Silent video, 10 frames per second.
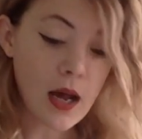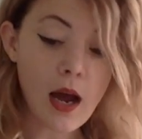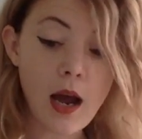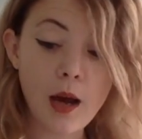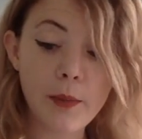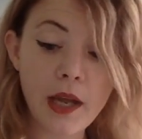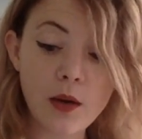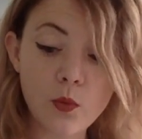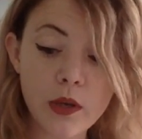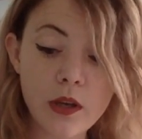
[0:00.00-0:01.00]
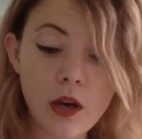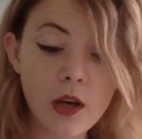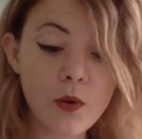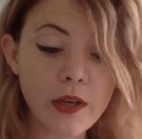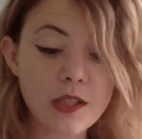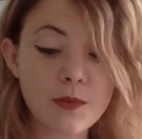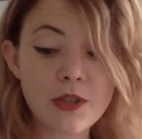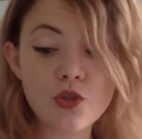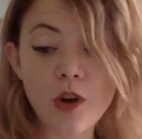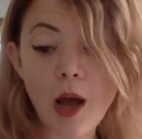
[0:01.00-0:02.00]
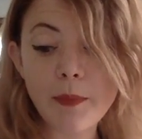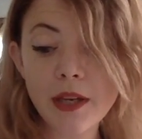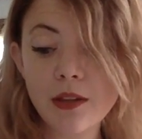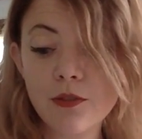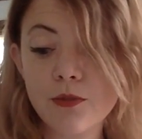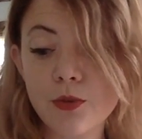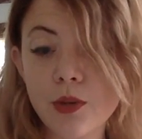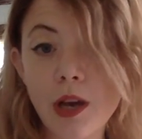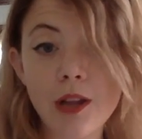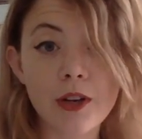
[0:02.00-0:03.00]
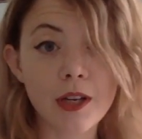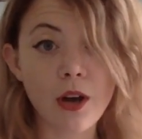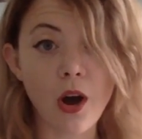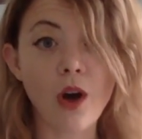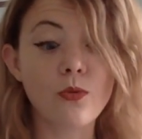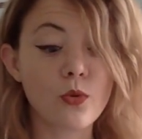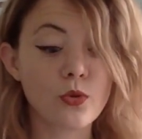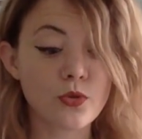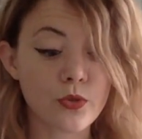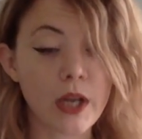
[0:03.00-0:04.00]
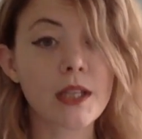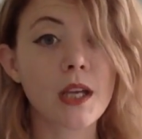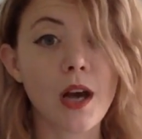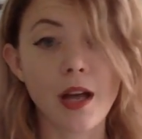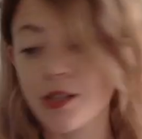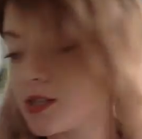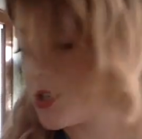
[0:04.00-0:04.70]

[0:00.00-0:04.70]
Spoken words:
And we are going to be dropping the food coloring directly onto the